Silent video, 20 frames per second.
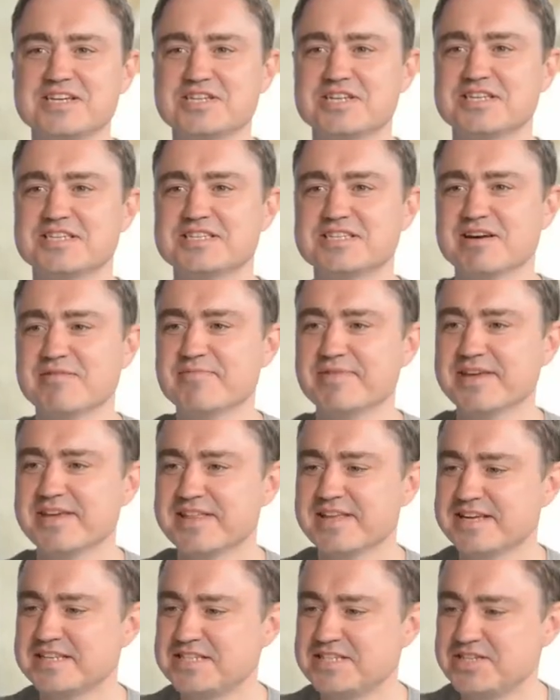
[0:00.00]
actually
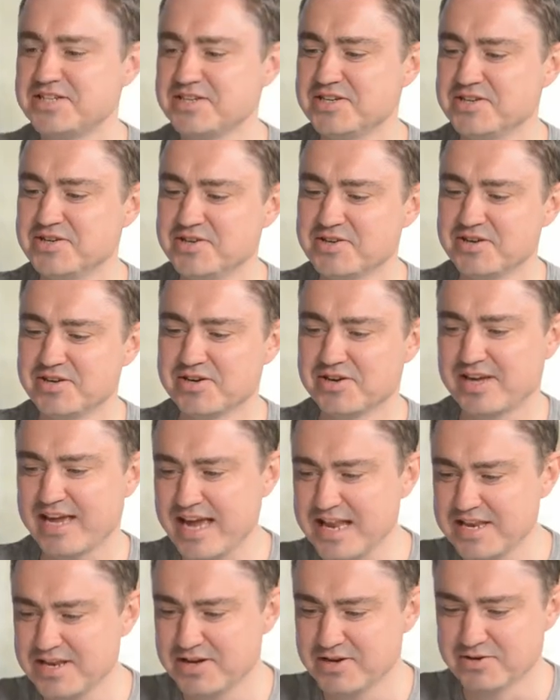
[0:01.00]
something that you, you
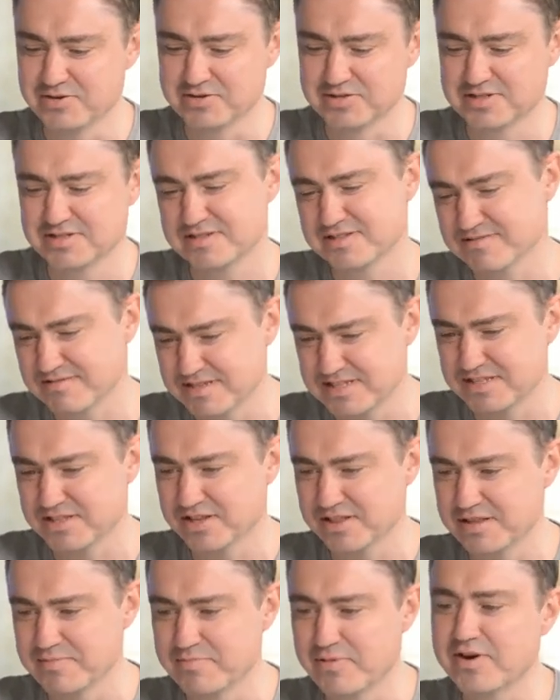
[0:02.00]
can use. It's
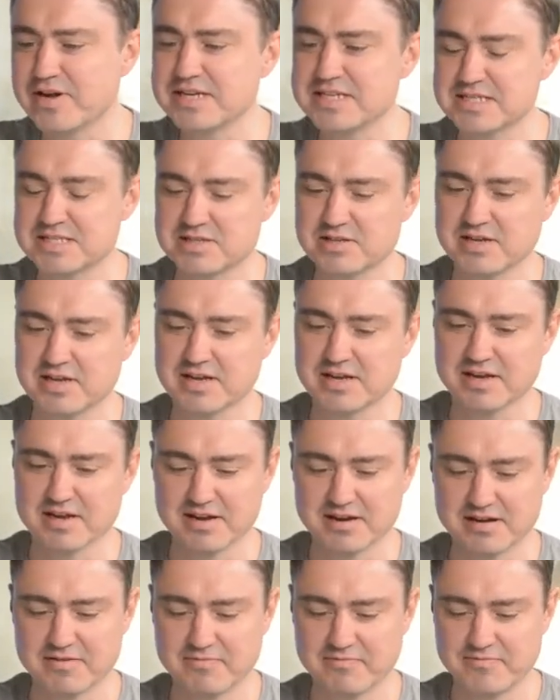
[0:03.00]
not the politest
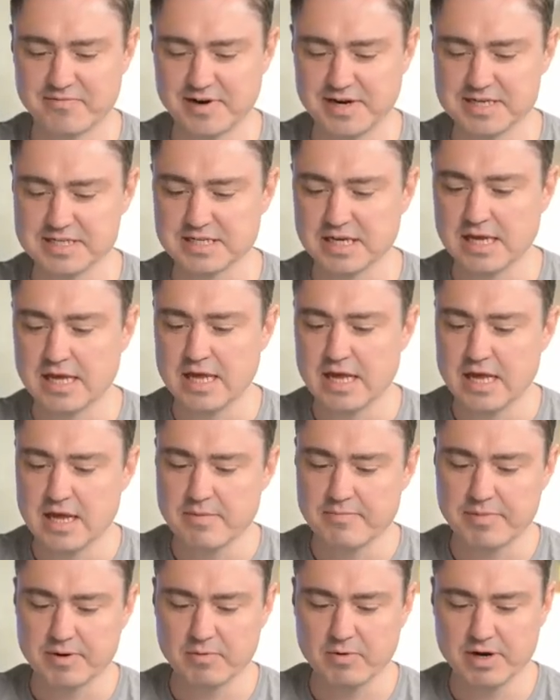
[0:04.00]
uh, phrase.
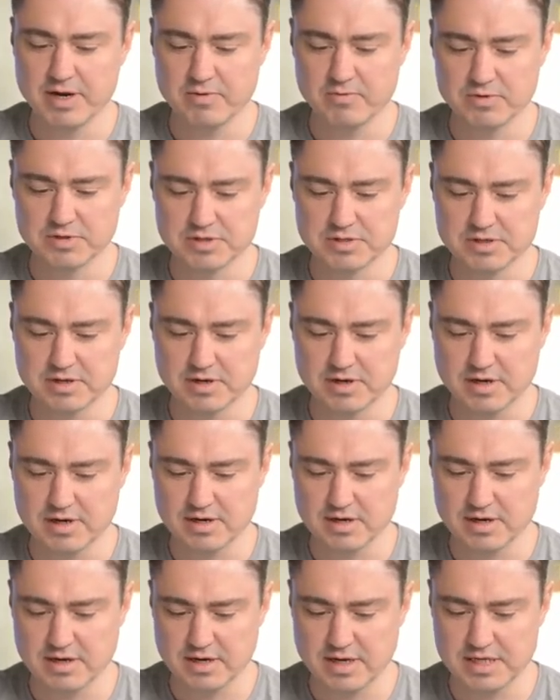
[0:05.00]
But what I
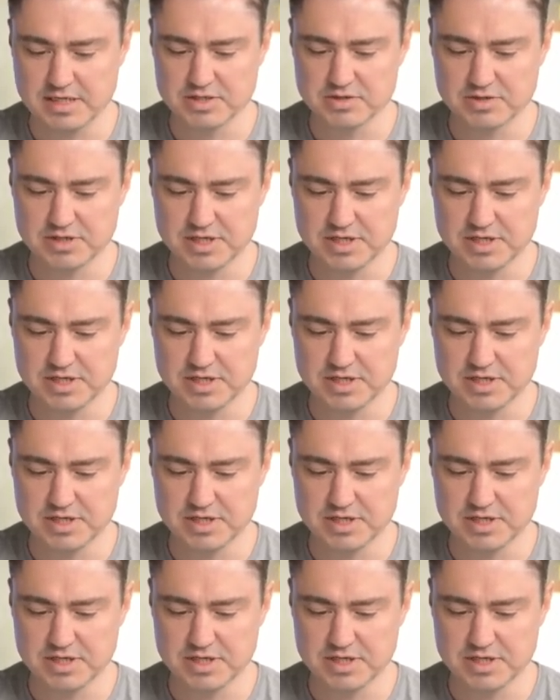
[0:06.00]
would like to